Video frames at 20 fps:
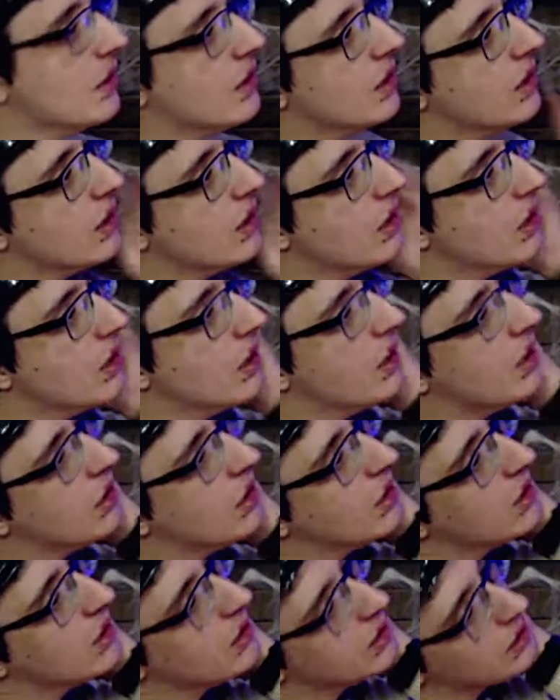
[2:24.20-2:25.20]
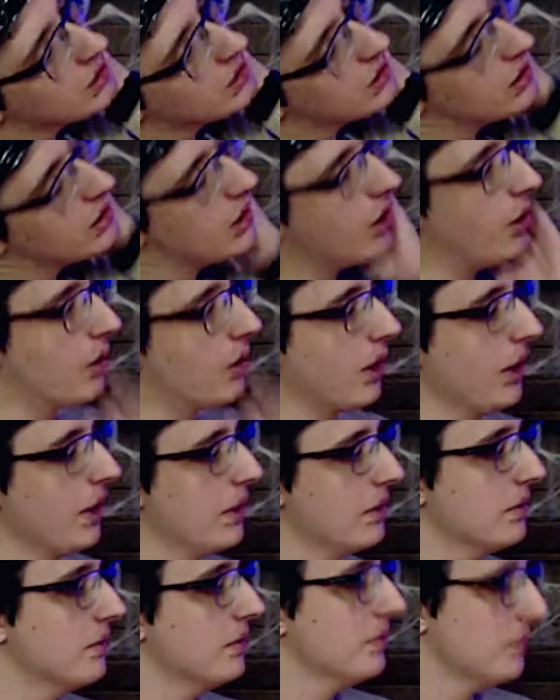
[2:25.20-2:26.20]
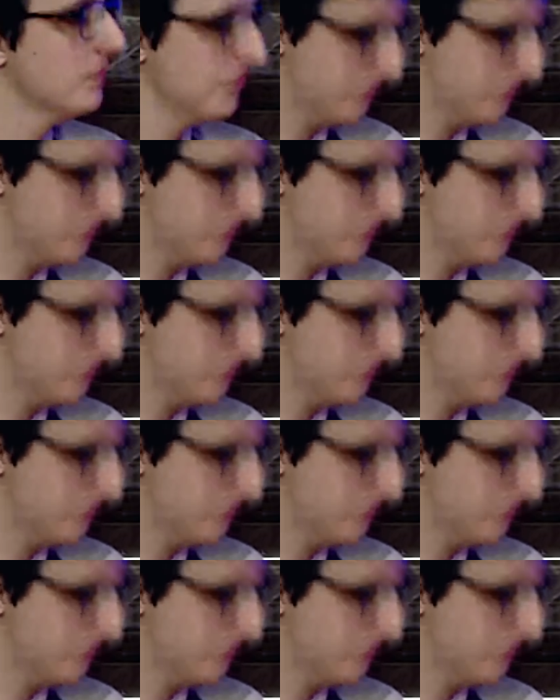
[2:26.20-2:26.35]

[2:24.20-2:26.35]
and roll a sharp. Okay. Let's